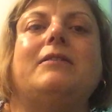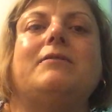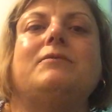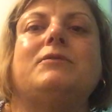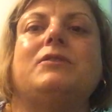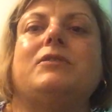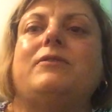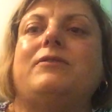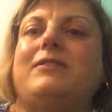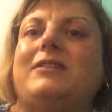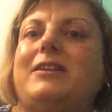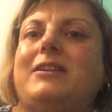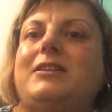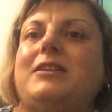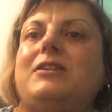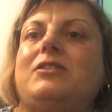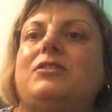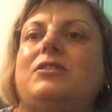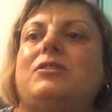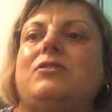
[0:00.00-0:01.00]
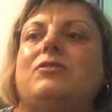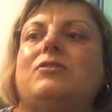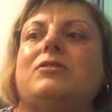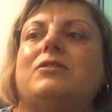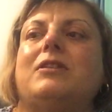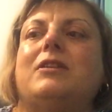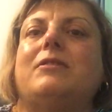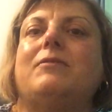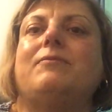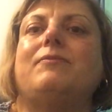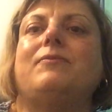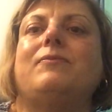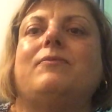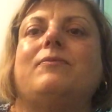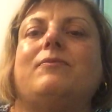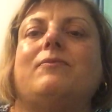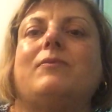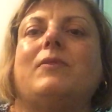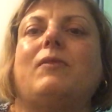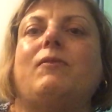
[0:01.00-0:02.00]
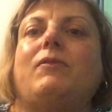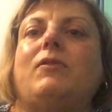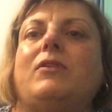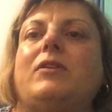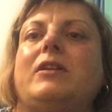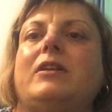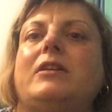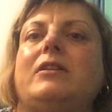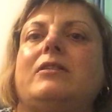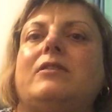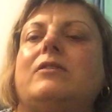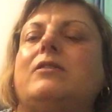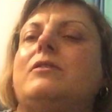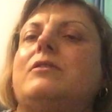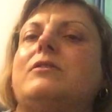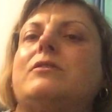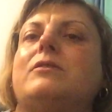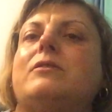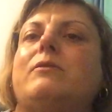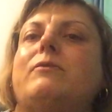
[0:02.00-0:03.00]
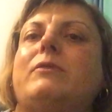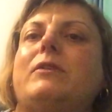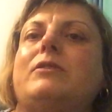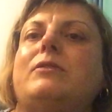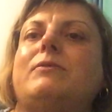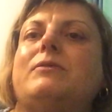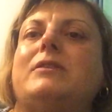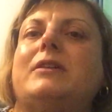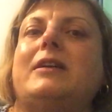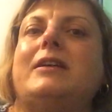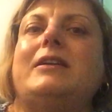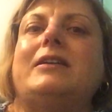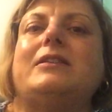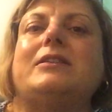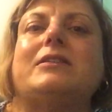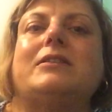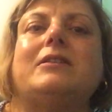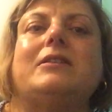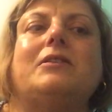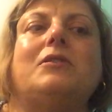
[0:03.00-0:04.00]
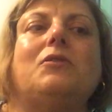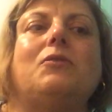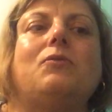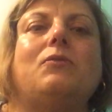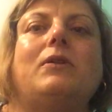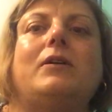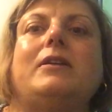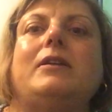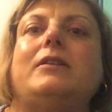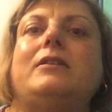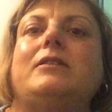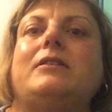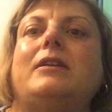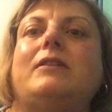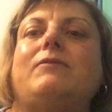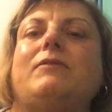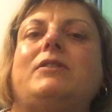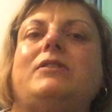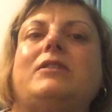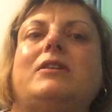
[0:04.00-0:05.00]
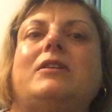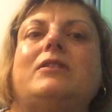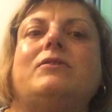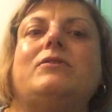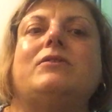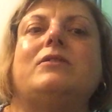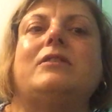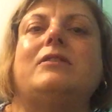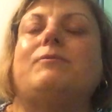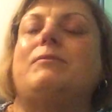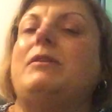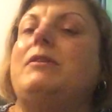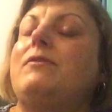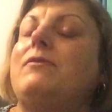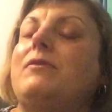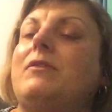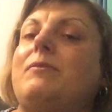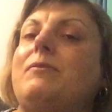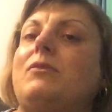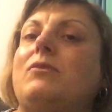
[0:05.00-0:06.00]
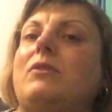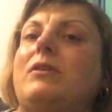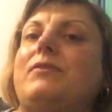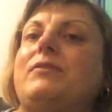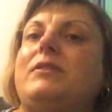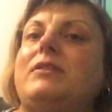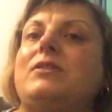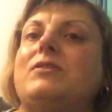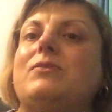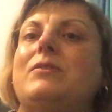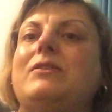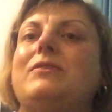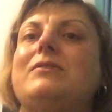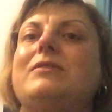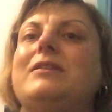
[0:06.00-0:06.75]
She's a lovely lady. She does vlogging, swimming world updates, what are you in the day videos, a bit of crafting as well.